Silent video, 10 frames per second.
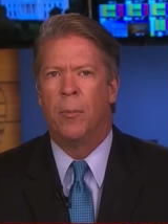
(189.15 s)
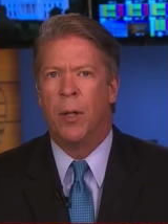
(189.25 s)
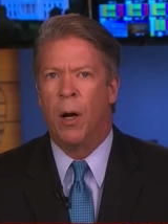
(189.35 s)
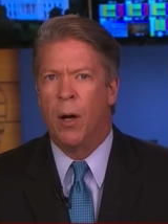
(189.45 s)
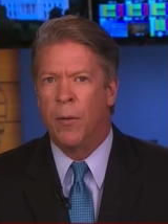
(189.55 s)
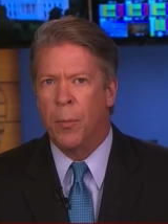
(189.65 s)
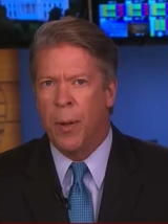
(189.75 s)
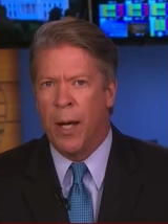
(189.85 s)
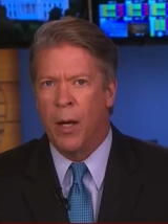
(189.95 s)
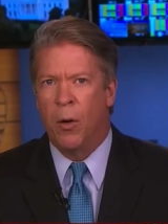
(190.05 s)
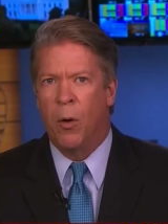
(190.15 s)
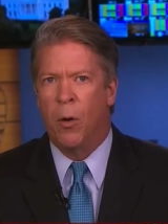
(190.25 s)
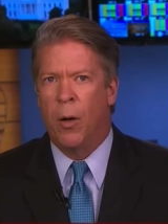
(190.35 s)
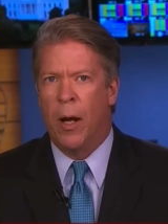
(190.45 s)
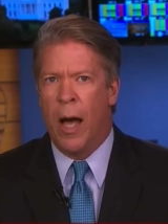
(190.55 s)
beyond the pale
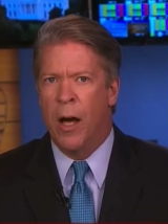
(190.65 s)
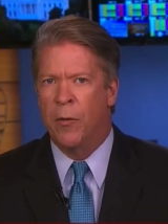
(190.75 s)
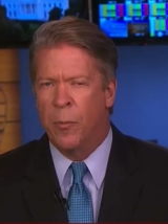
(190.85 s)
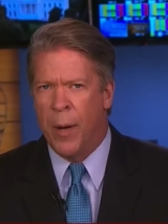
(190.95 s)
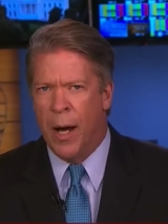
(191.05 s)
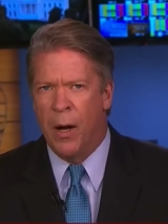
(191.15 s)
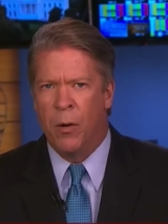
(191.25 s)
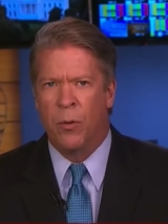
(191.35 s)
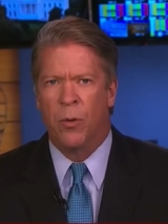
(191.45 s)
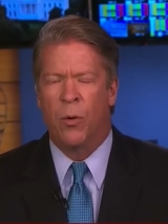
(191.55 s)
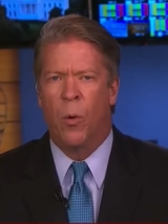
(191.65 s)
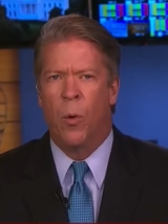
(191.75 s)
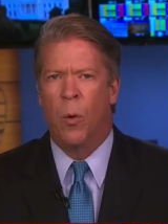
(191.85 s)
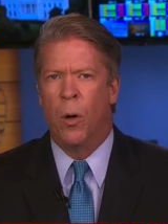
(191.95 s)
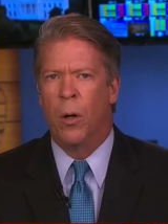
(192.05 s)
or out of bounds
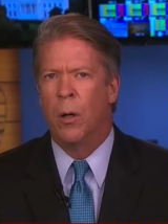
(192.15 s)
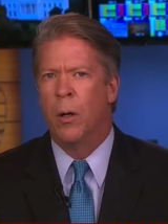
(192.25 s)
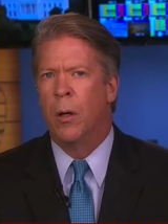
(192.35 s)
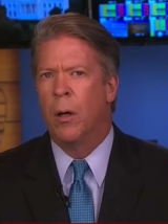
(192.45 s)
or